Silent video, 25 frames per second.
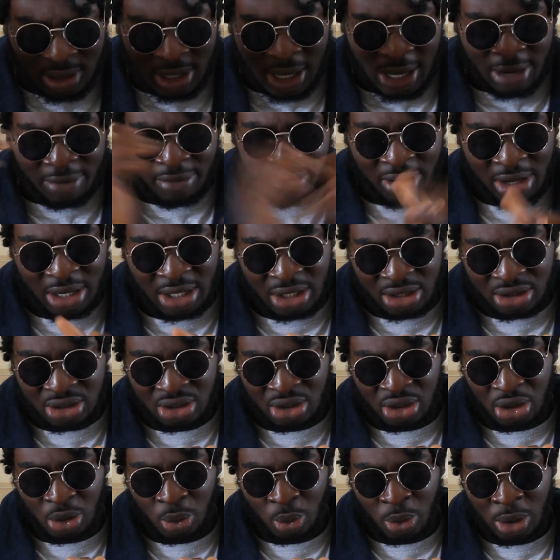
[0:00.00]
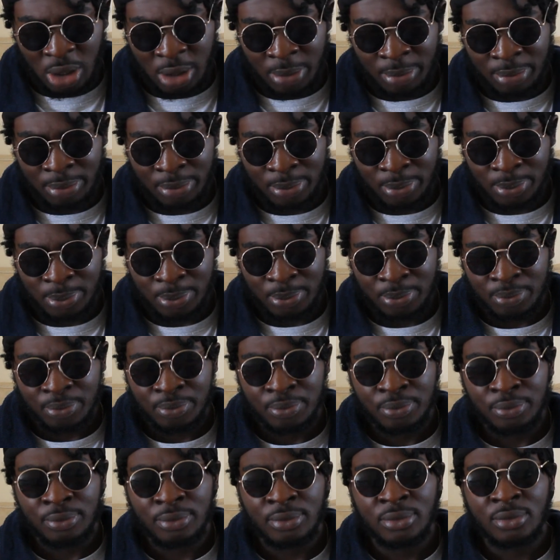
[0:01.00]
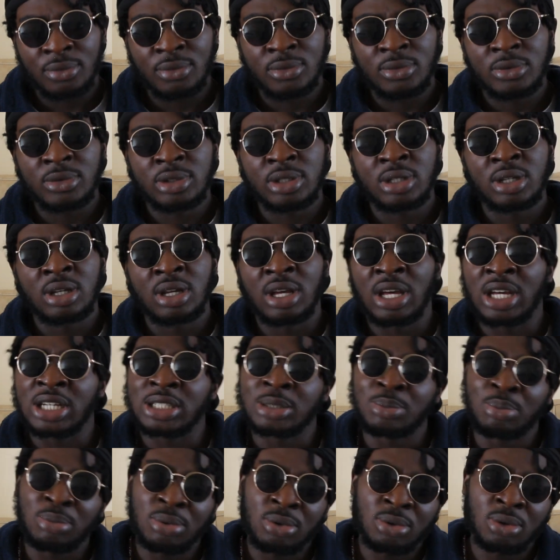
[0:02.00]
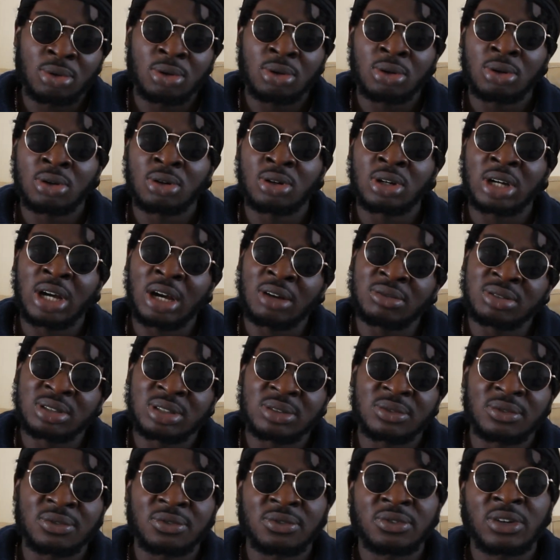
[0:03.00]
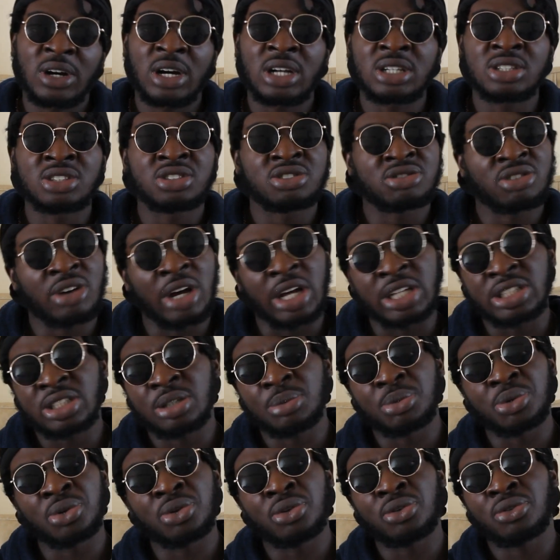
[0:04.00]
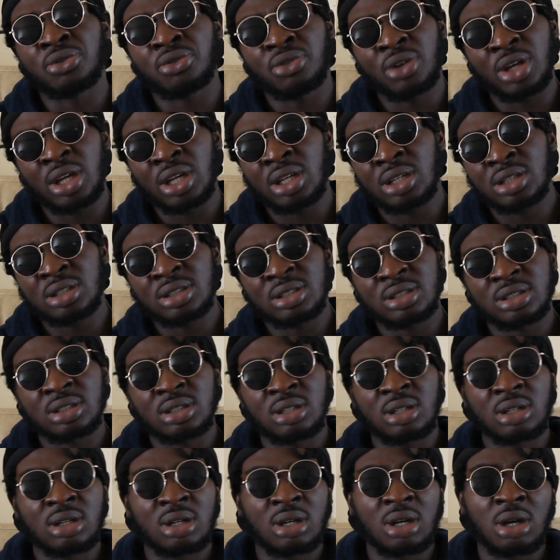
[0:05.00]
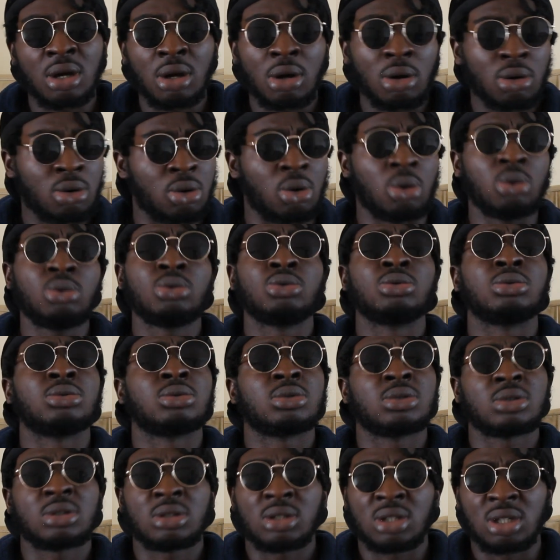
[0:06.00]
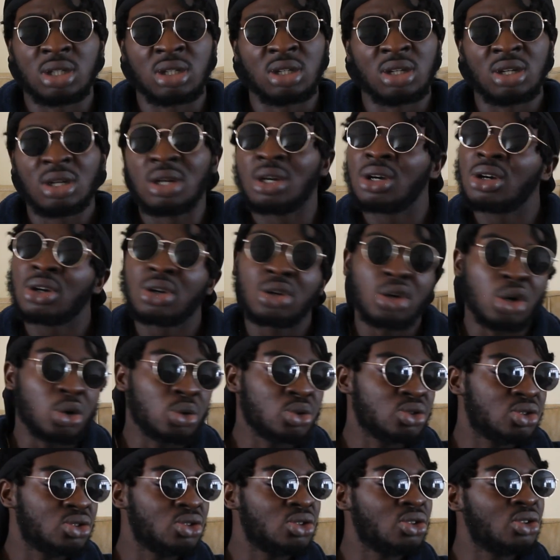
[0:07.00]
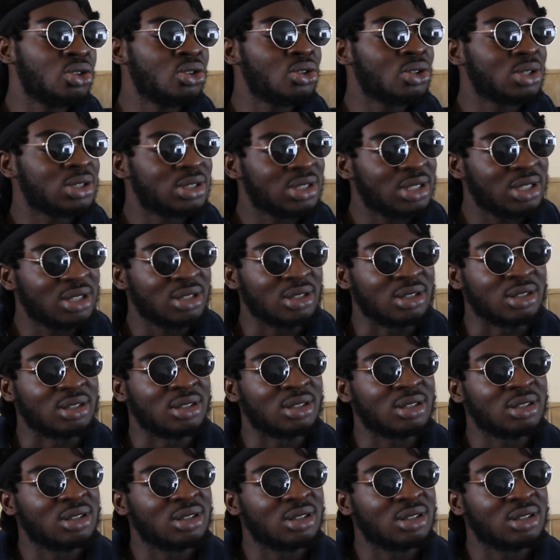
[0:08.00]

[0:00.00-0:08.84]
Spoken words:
I'm ready to explore, have some fun, try some new things. Cool. Go do your thing.